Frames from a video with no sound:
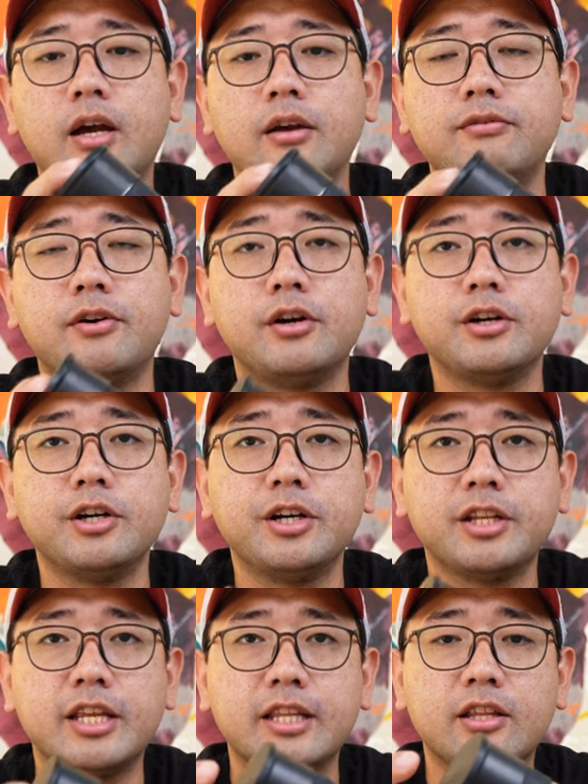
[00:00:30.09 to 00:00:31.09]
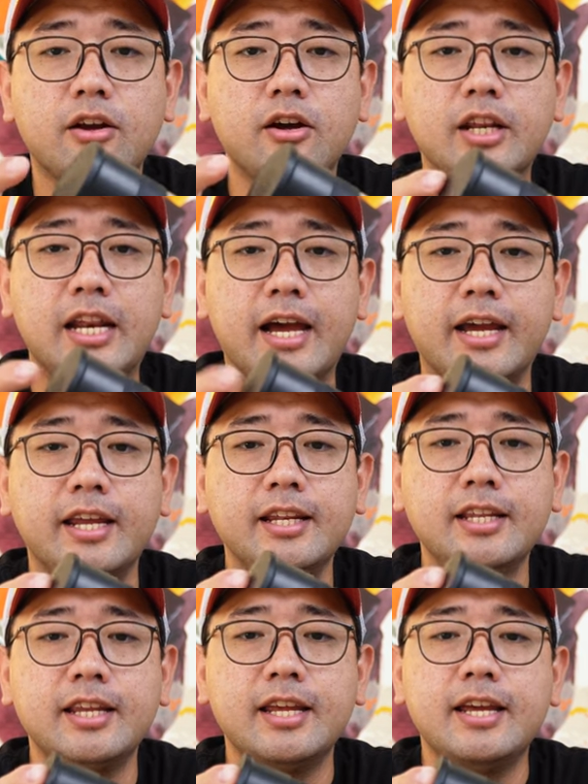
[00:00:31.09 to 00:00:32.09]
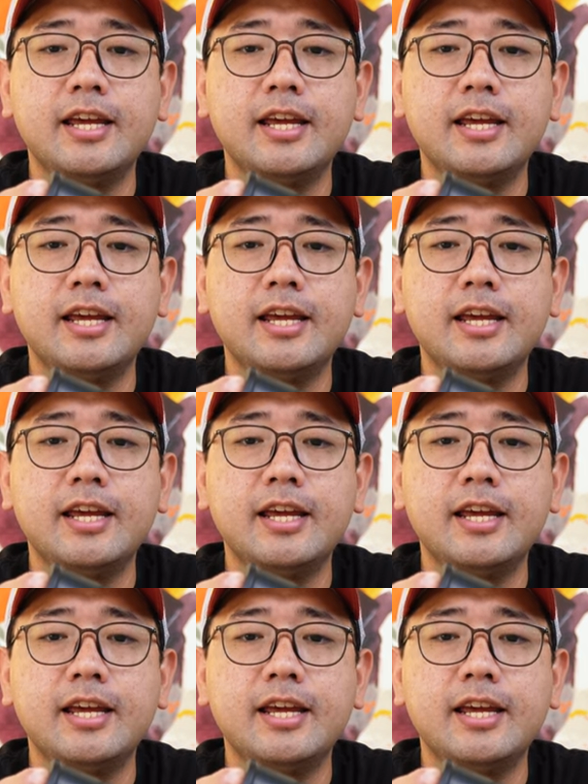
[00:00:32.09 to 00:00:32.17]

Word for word: I've ordered it online